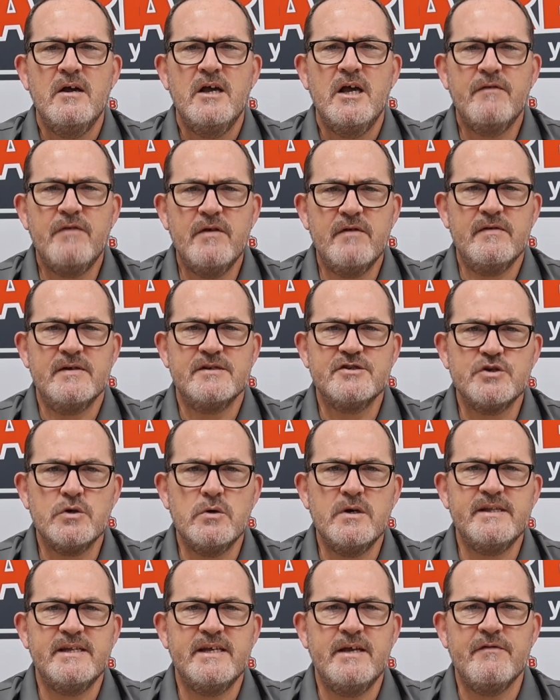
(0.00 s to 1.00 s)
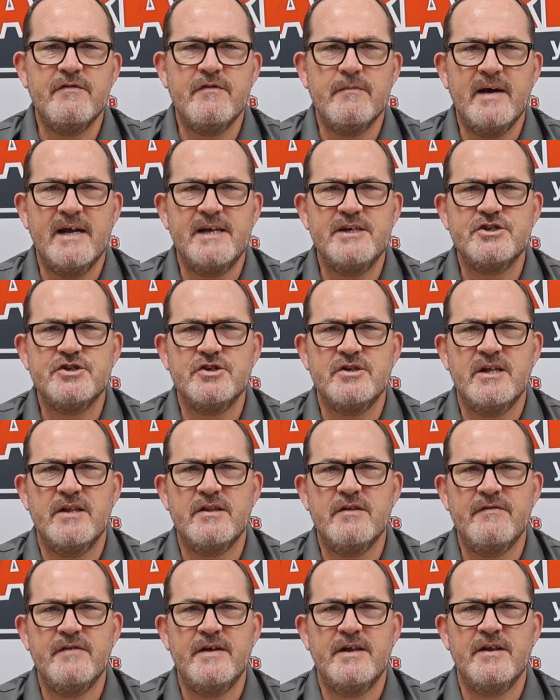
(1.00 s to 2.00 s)
If you've enjoyed the information
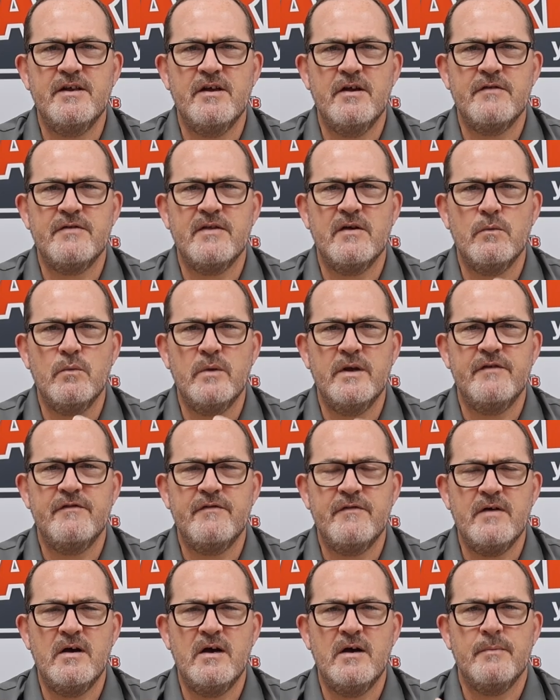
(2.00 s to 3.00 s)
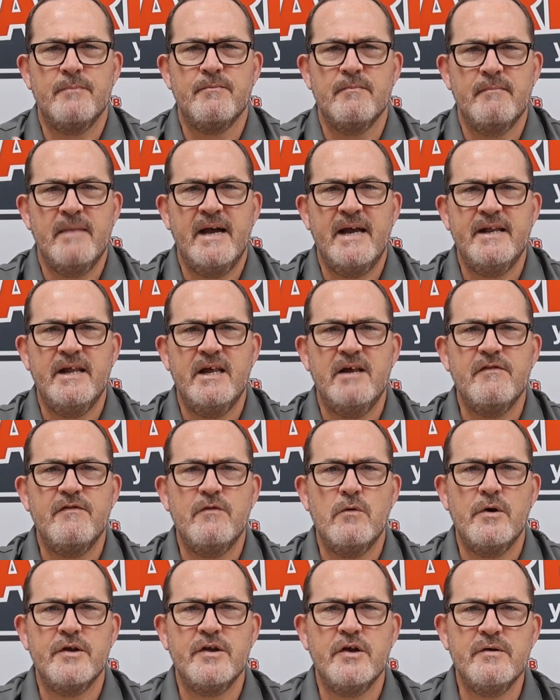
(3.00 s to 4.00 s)
and the video that we've made here
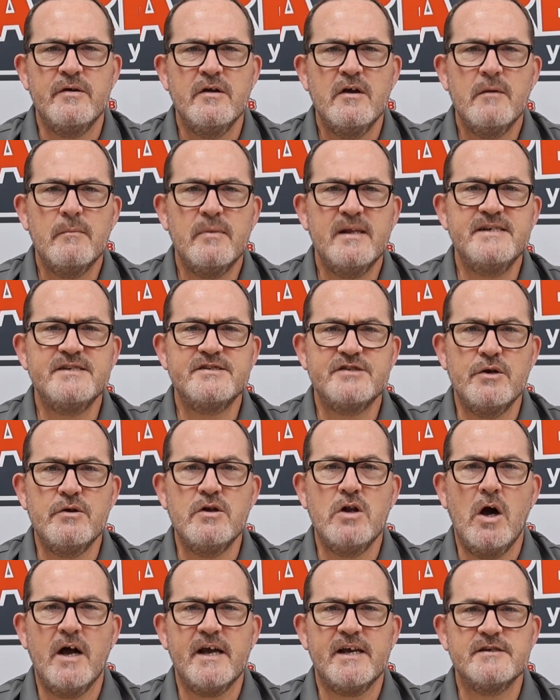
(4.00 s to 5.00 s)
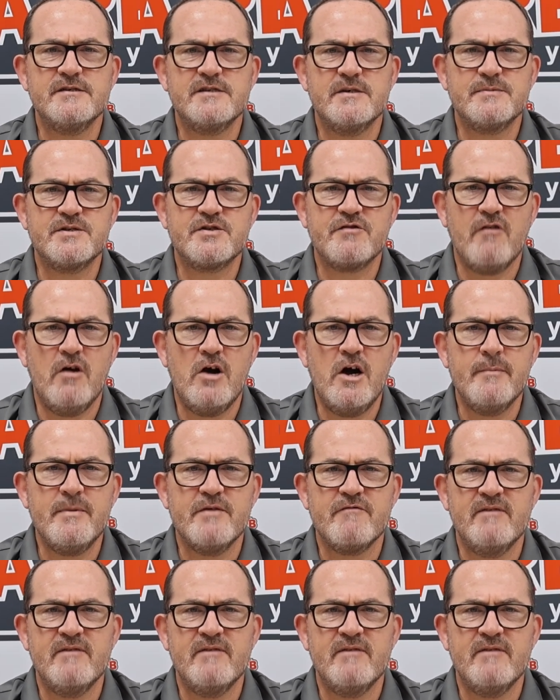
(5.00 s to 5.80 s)
for you, please do like and subscribe.